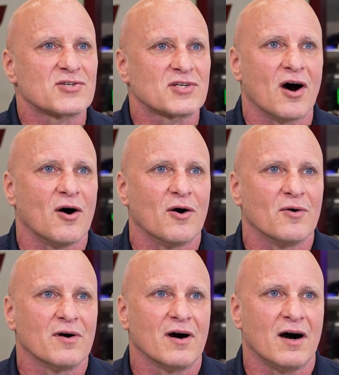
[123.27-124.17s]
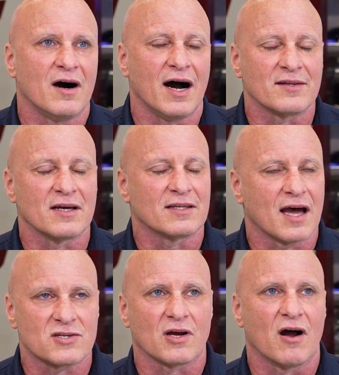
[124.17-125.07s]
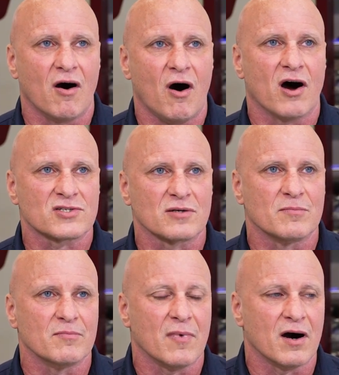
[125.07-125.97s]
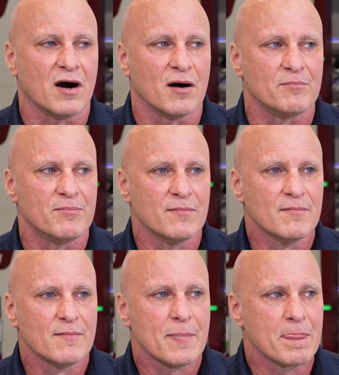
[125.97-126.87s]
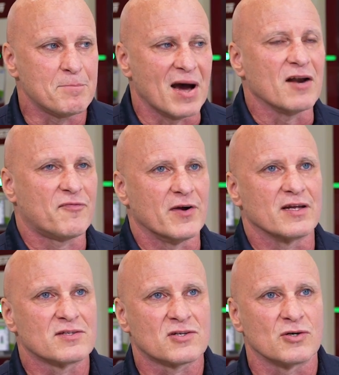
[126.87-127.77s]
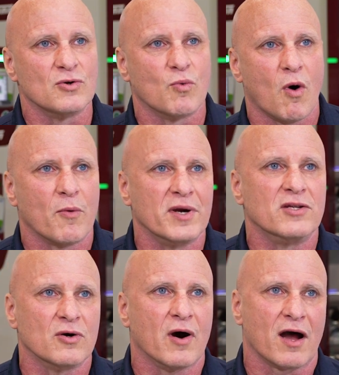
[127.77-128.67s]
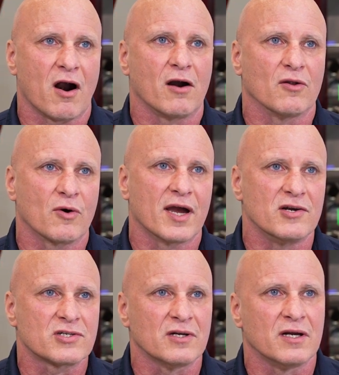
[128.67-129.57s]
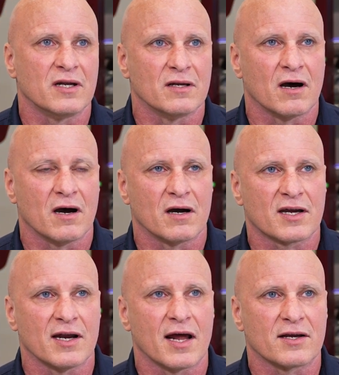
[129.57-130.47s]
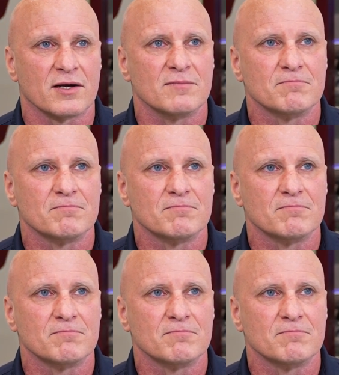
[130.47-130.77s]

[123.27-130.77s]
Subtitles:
So I think that's an awesome benefit to what we do at our location in Connecticut.